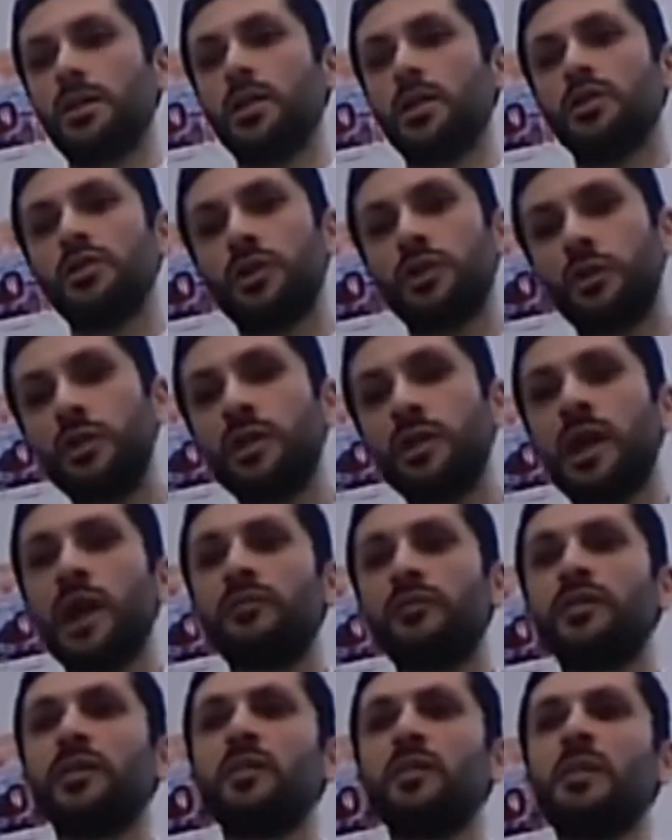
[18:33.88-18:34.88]
So you look
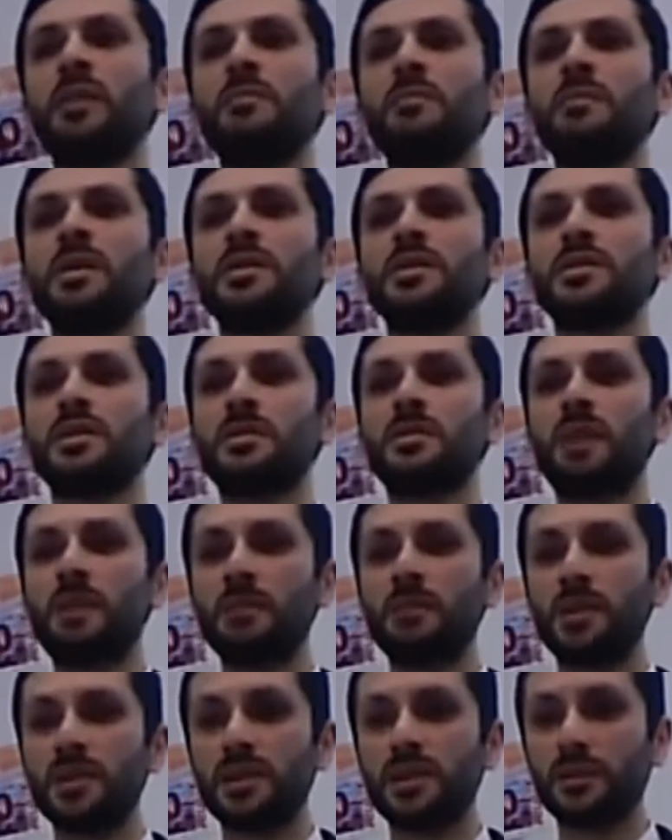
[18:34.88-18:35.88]
after the
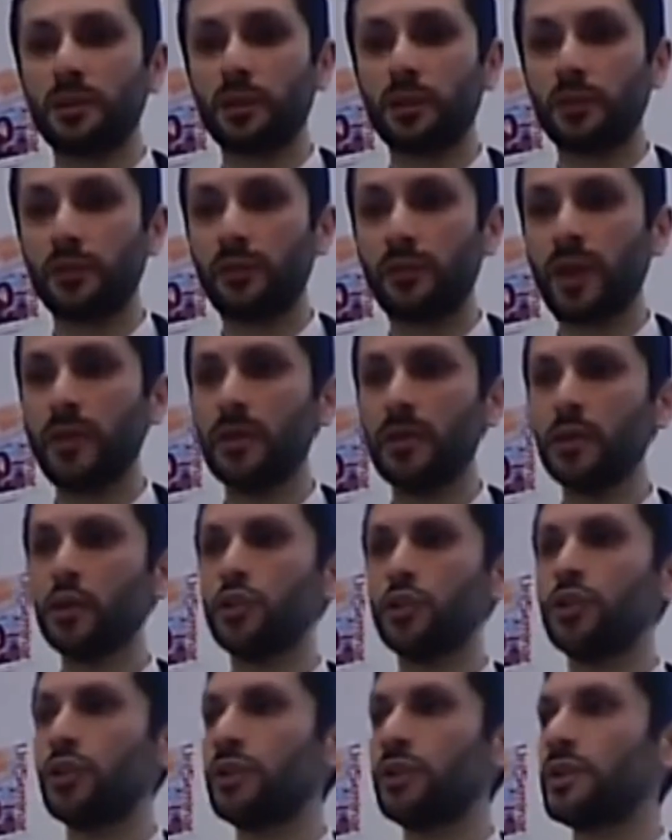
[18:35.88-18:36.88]
members have got a very
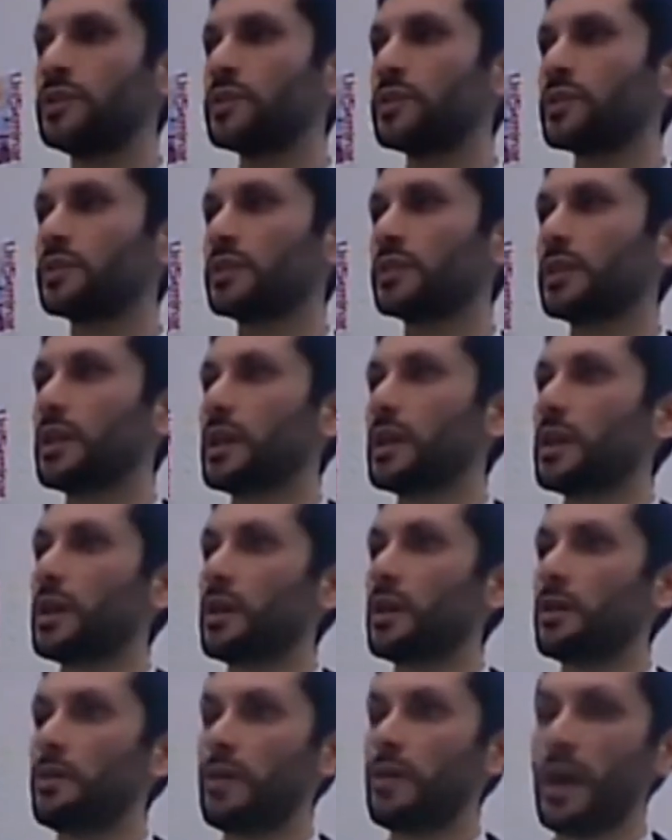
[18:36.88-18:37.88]
good unit,
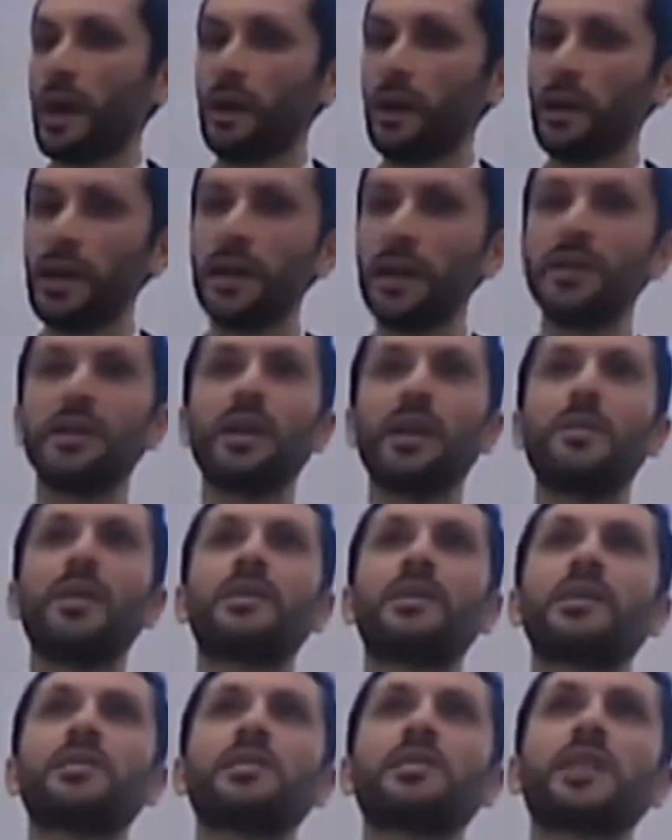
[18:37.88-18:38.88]
they are learning
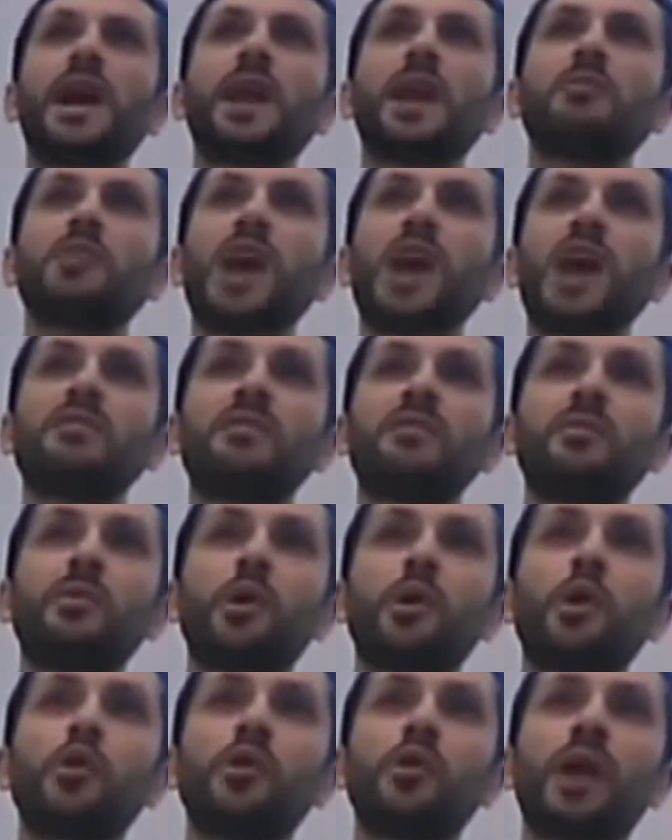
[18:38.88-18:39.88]
about Islam, you have a
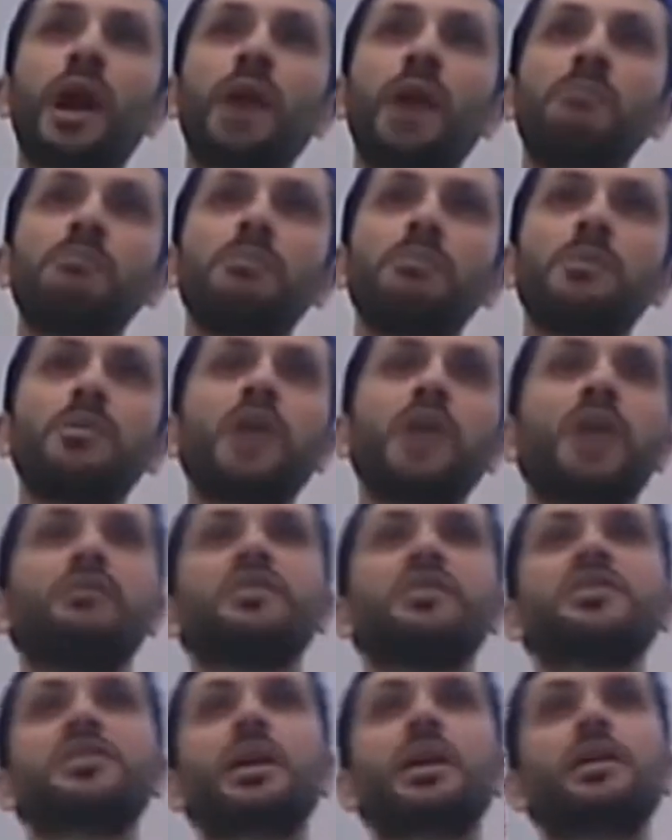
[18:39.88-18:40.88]
program, you have
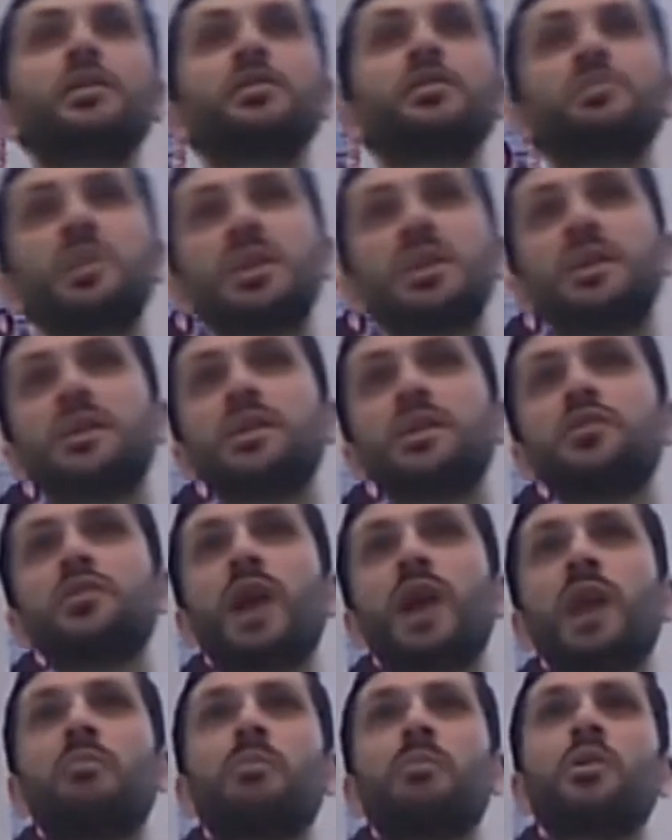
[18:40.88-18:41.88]
external speakers,
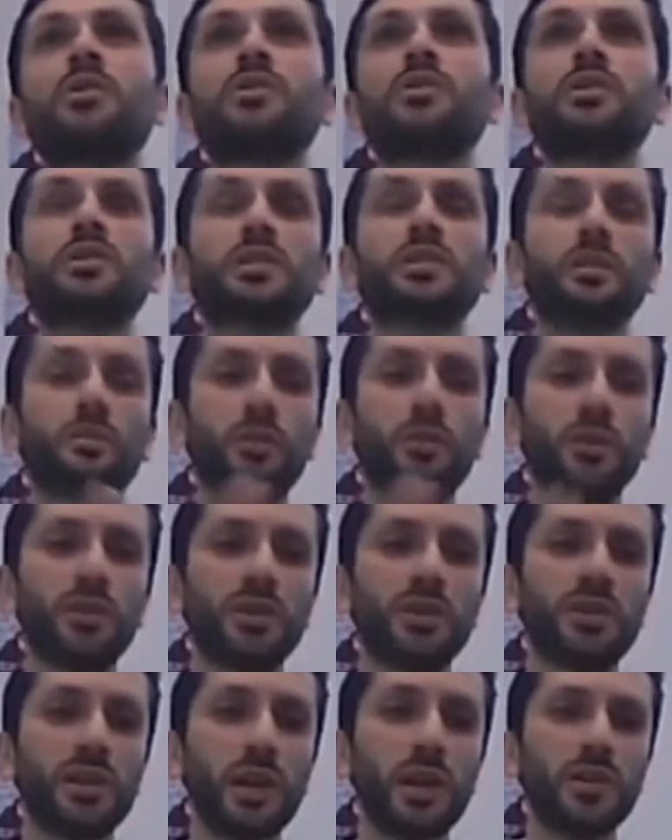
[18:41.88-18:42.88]
you have book
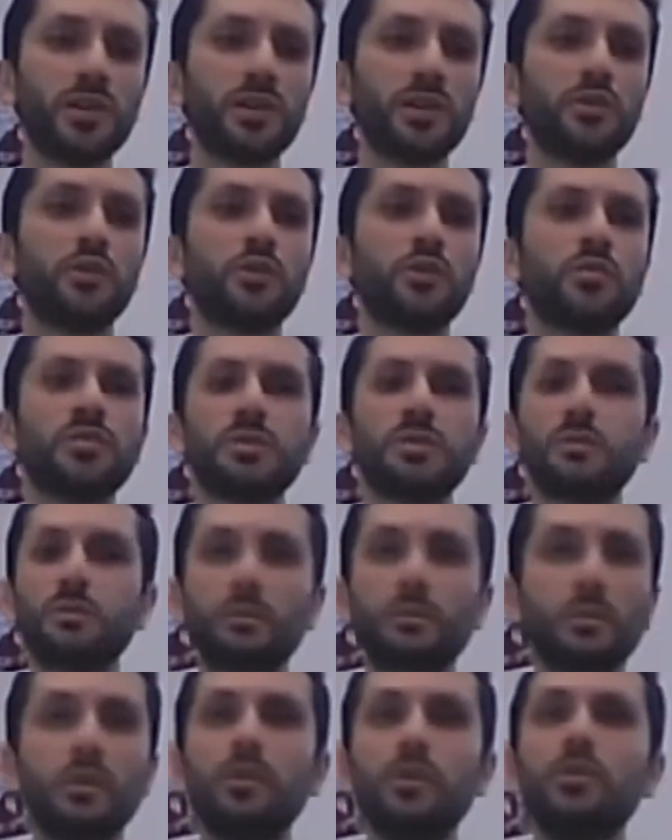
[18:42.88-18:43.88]
discussion groups,
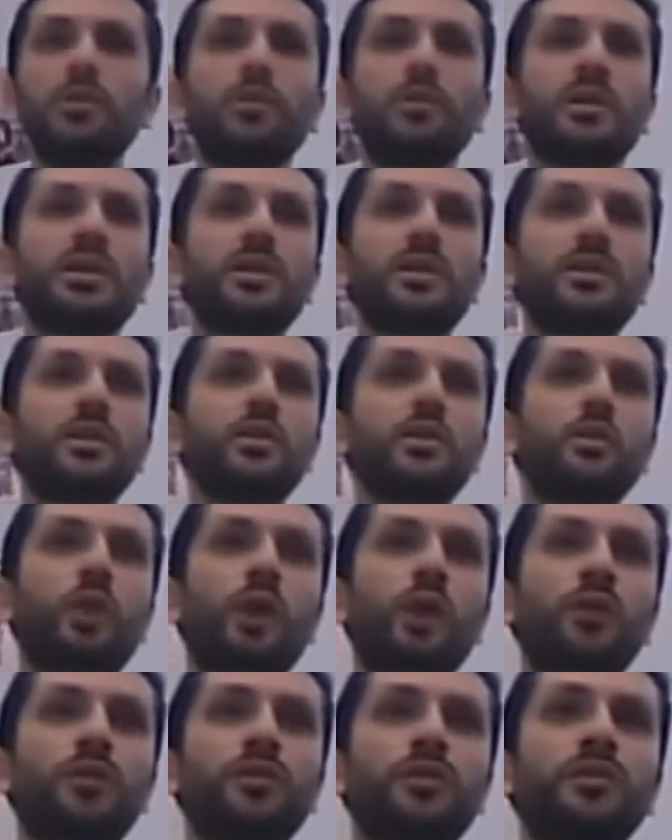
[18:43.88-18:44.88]
you do whatever you
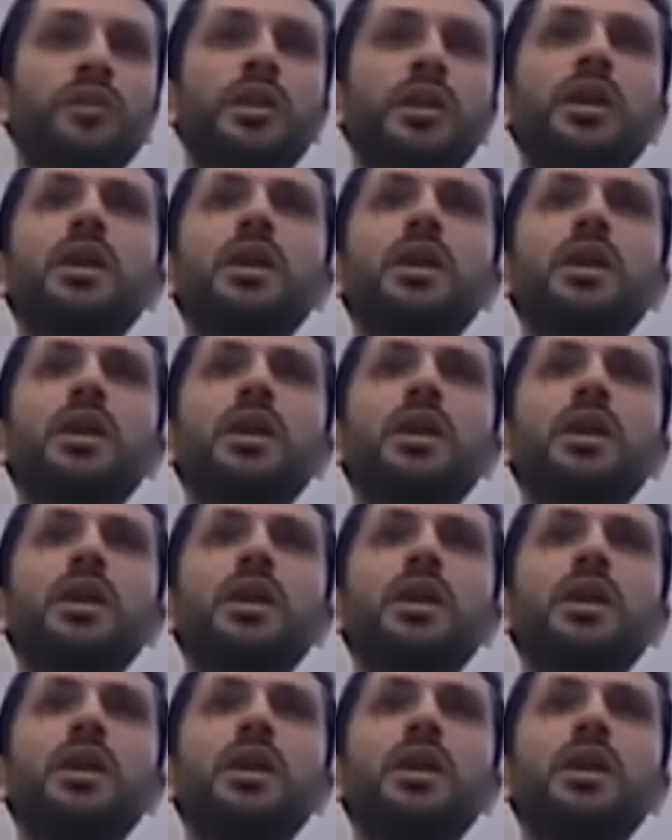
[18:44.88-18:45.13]
want.